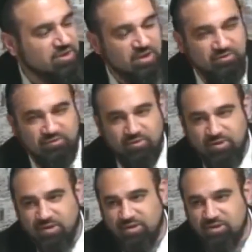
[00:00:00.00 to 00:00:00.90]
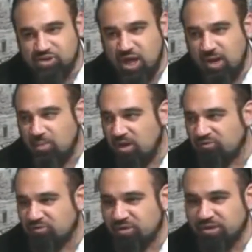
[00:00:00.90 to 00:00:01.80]
you have job
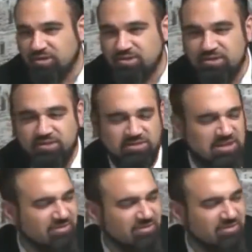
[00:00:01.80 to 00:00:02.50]
offerings,